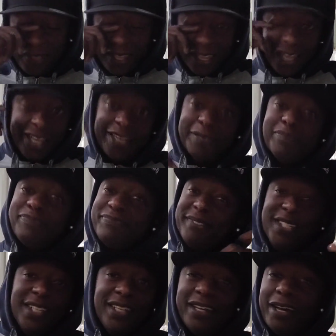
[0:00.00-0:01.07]
and
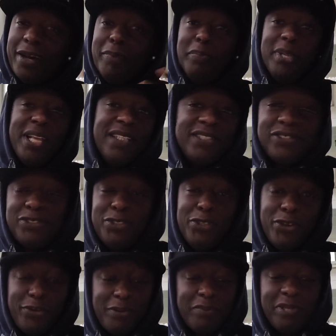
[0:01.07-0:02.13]
I'm blessed.
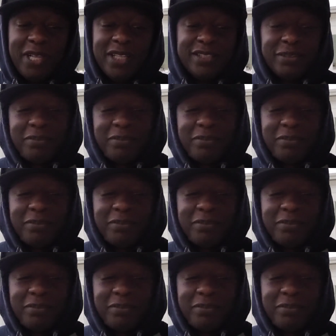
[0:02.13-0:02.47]
I'm blessed.